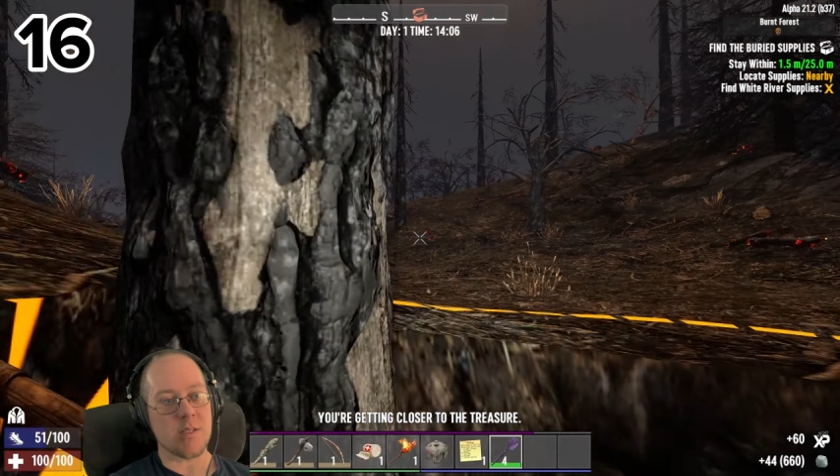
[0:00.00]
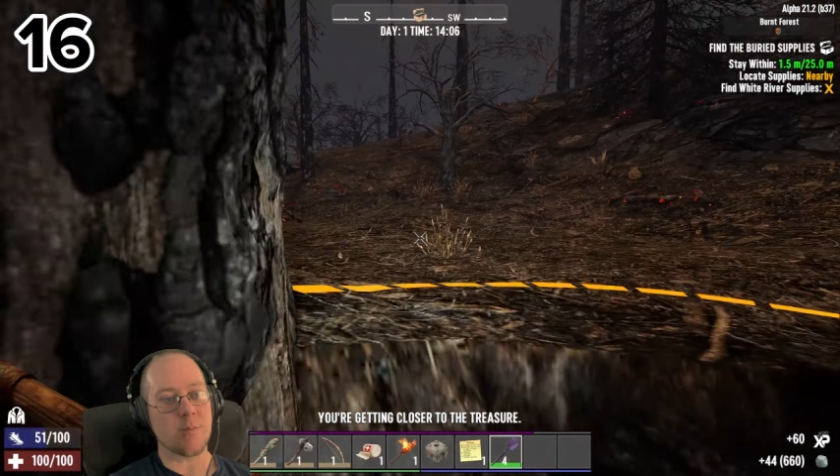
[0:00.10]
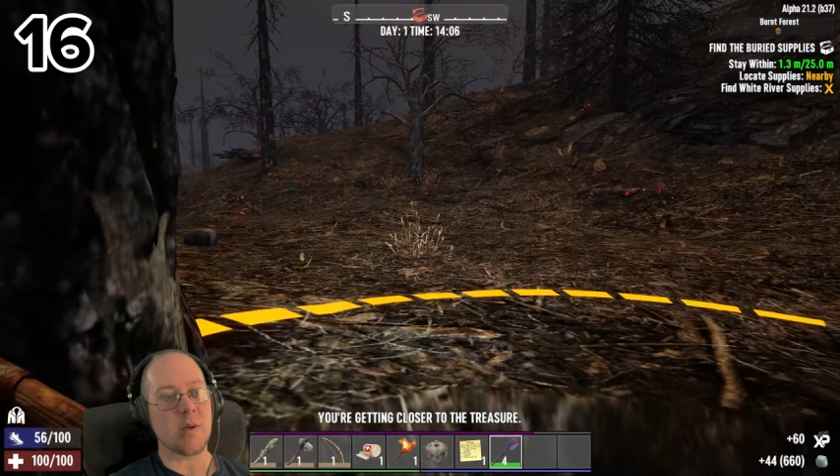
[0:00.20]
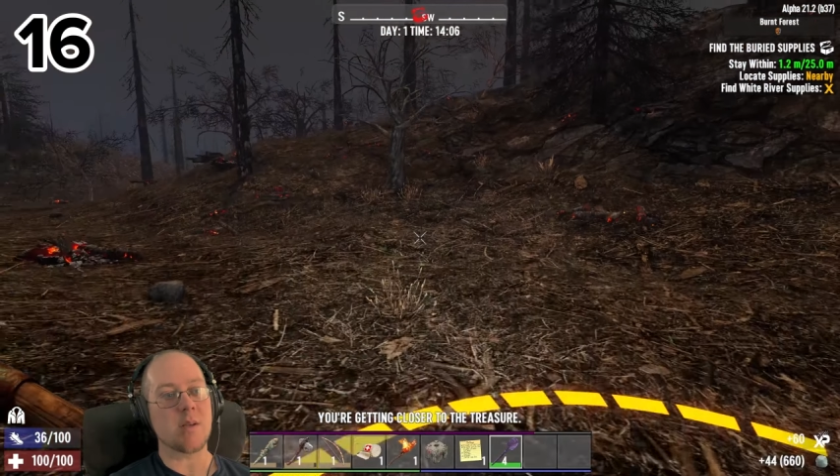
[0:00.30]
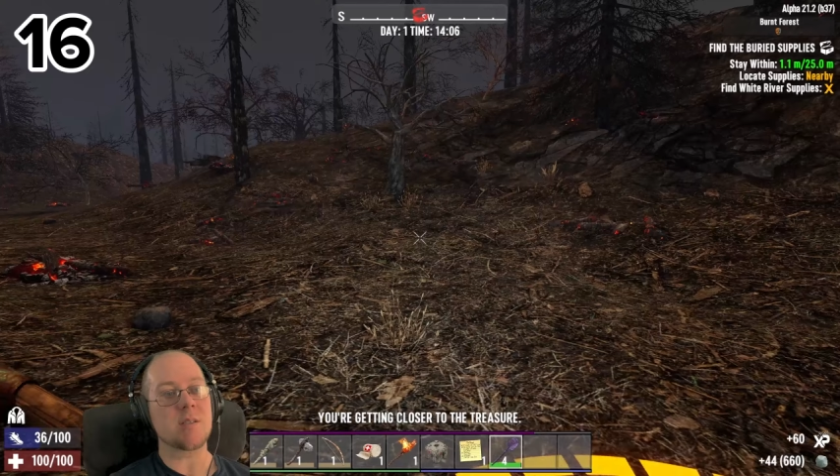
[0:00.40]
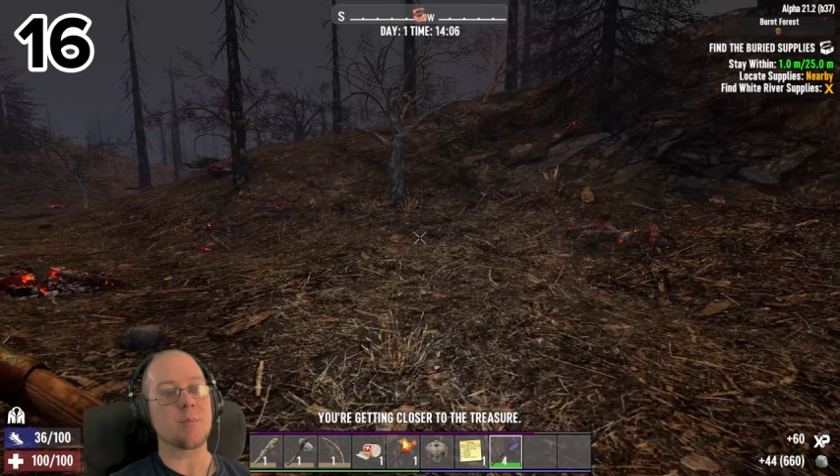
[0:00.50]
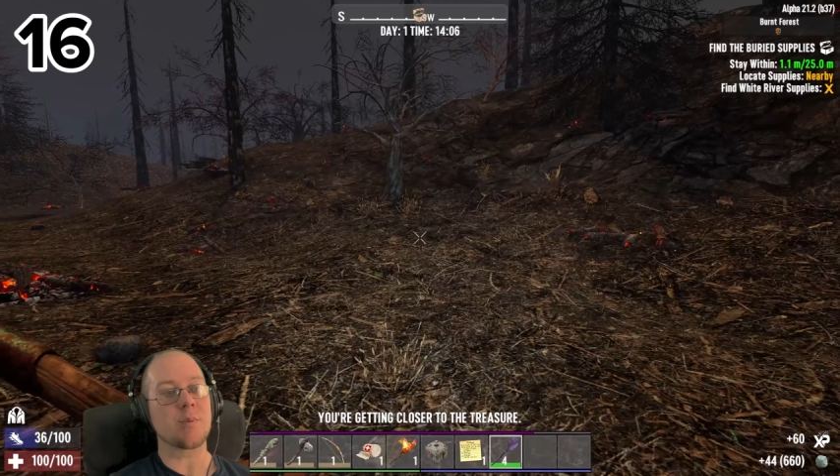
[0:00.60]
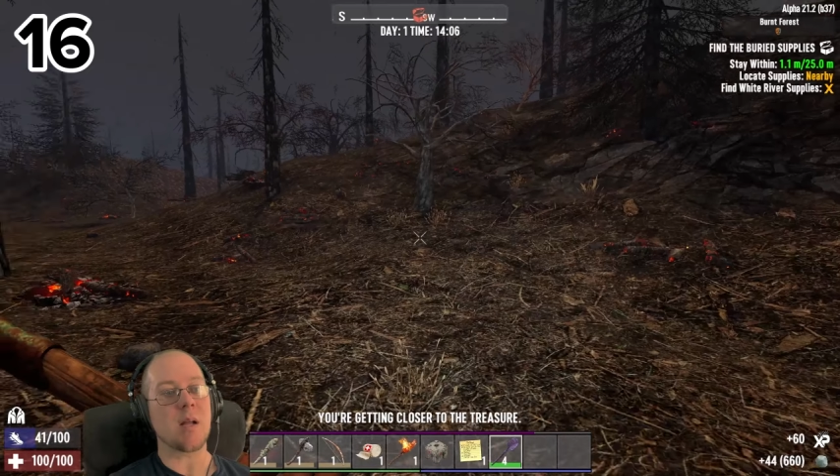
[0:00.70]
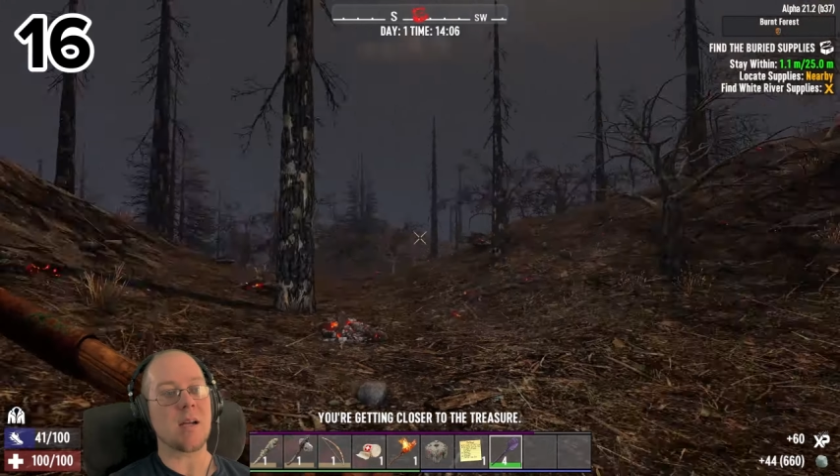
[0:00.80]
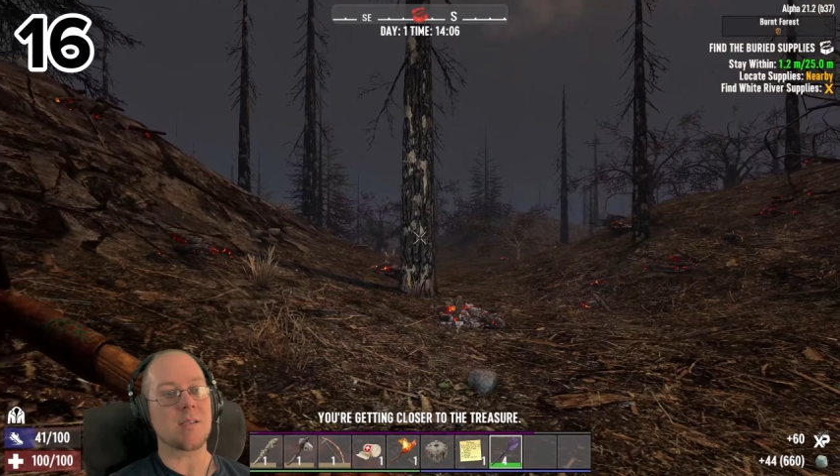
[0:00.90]
these buried
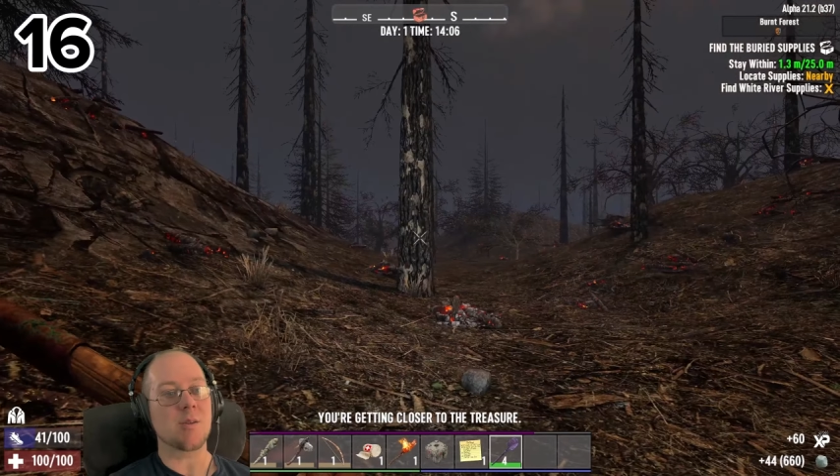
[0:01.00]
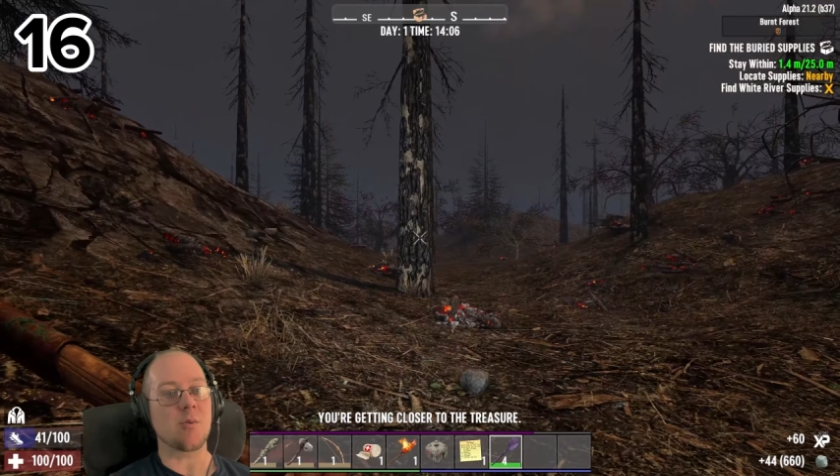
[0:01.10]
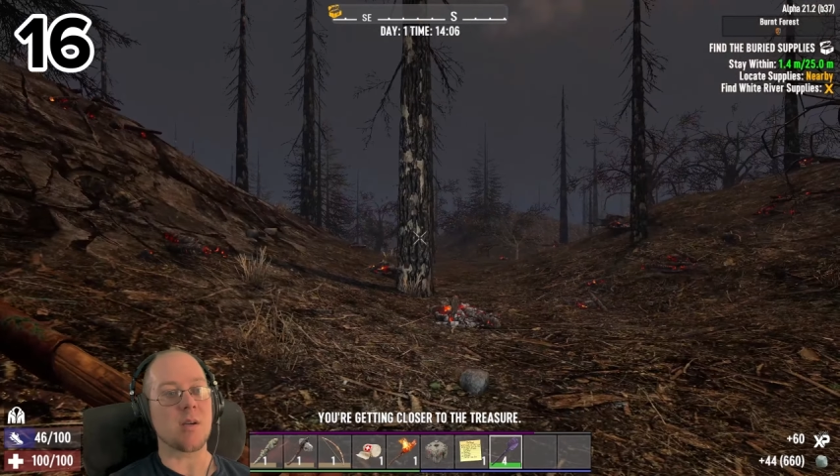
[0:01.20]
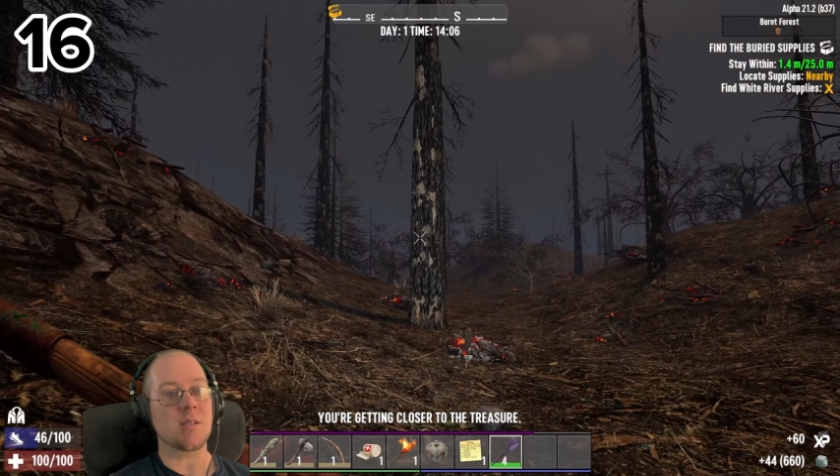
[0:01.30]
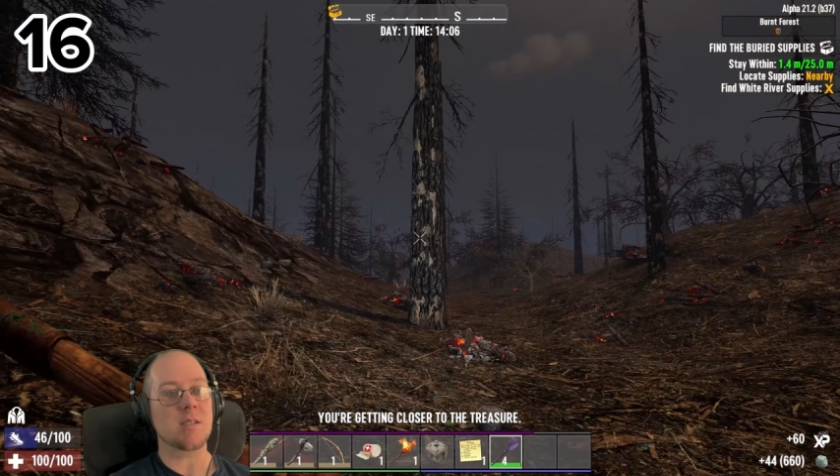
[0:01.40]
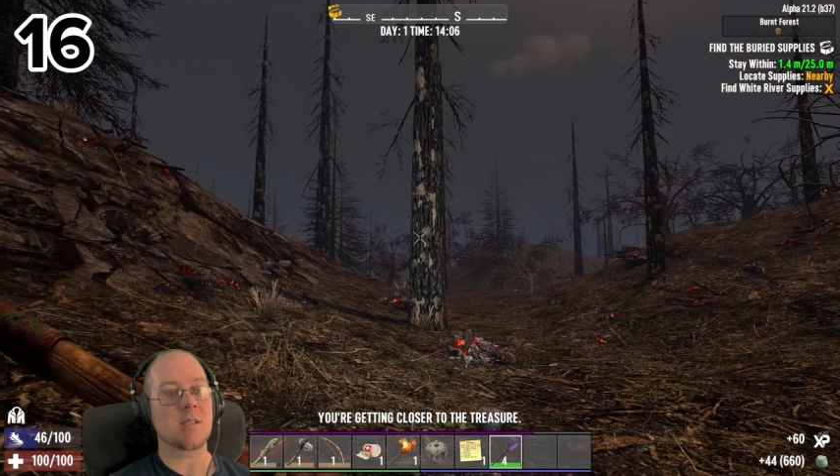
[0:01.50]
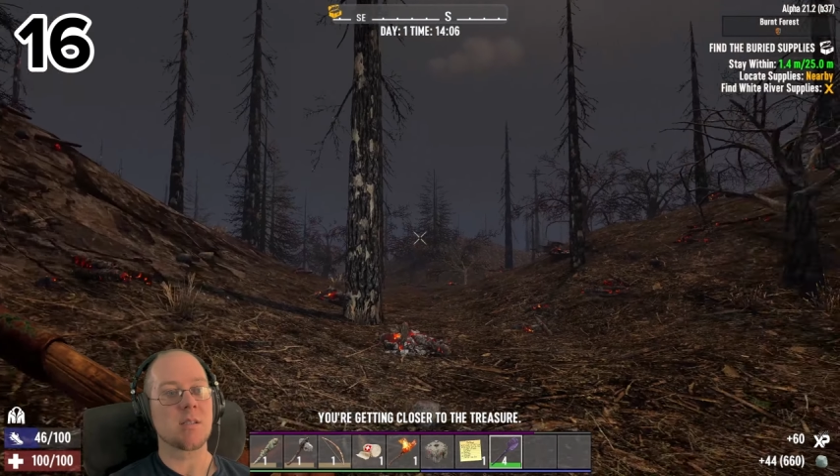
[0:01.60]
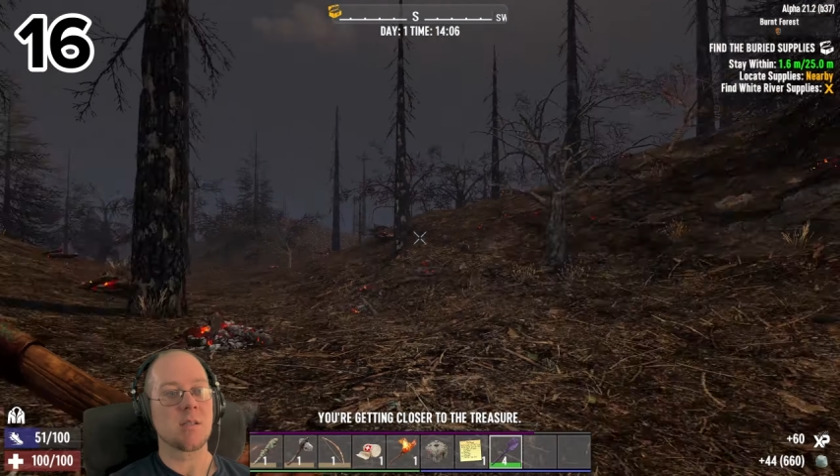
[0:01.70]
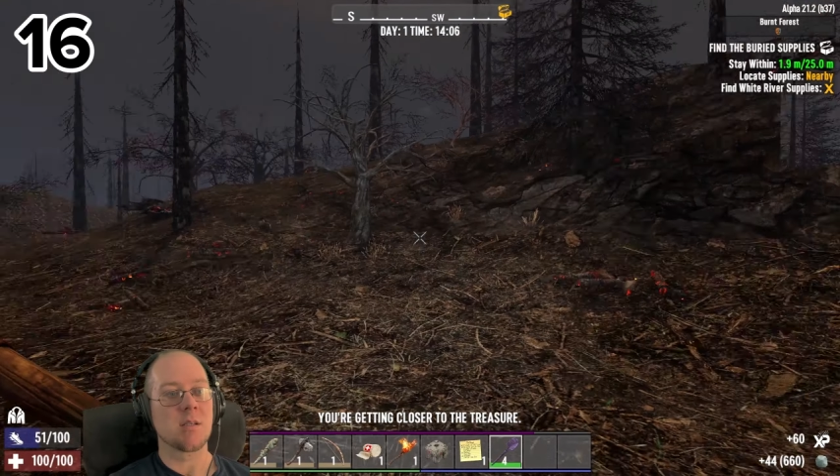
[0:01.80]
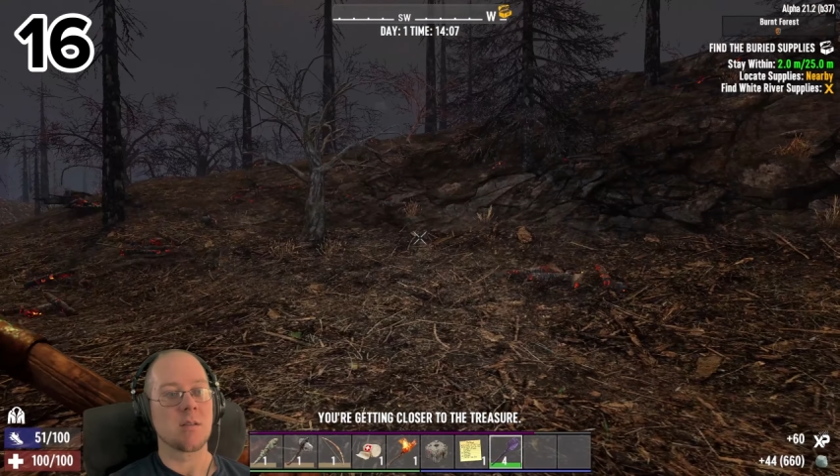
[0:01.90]
supplies quests,